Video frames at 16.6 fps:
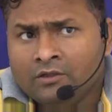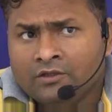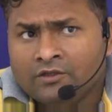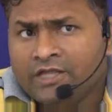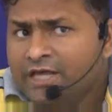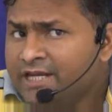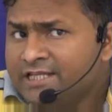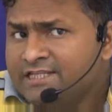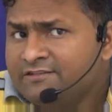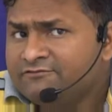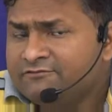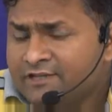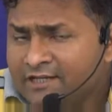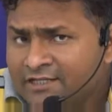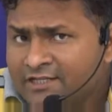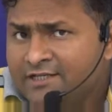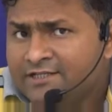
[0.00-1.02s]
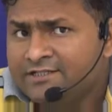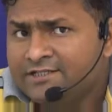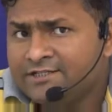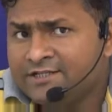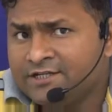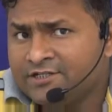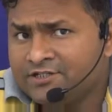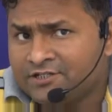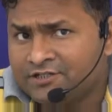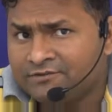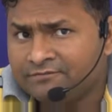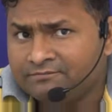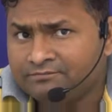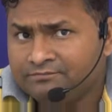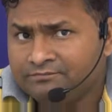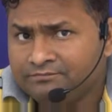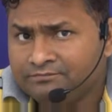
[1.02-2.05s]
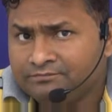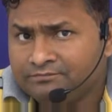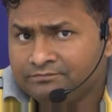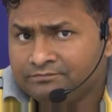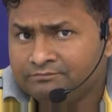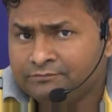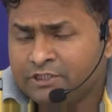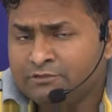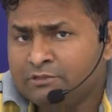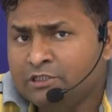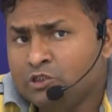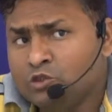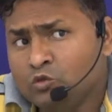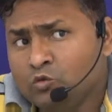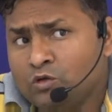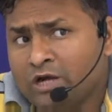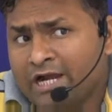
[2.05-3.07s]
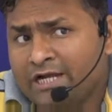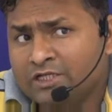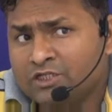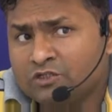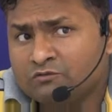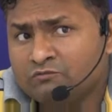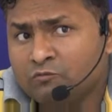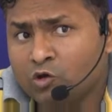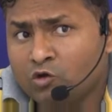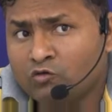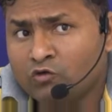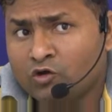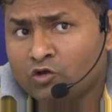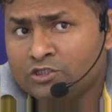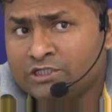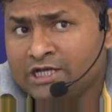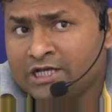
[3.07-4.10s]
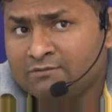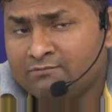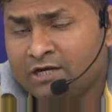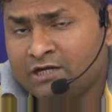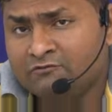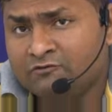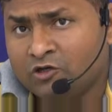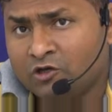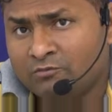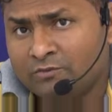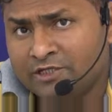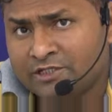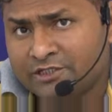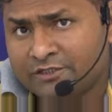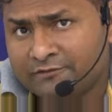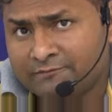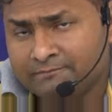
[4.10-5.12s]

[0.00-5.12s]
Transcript: There is a further distinction between two kinds of morphological word formation.